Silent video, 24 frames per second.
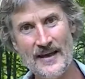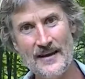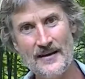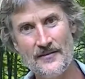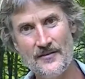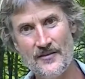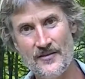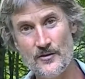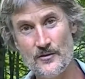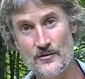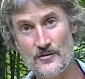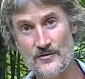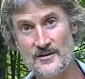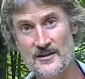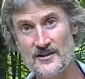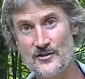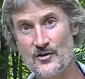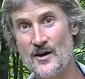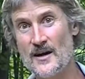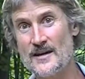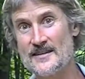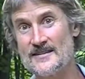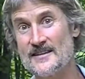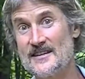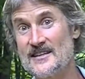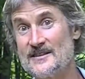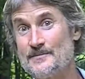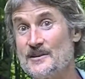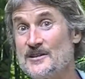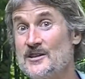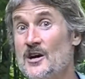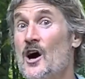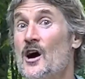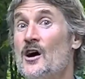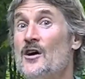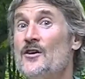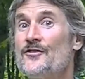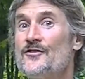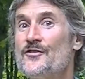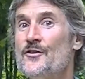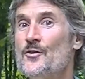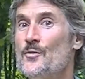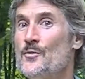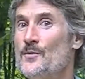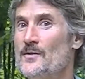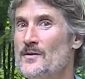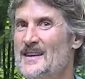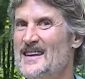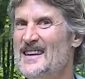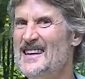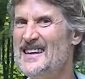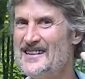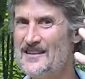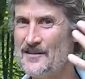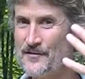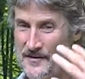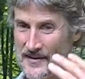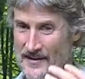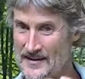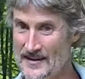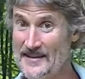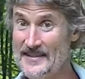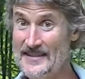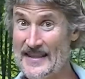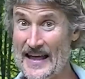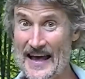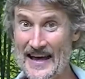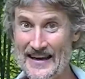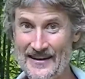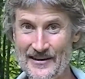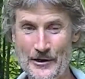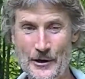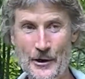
those atrocities, but to also eat that,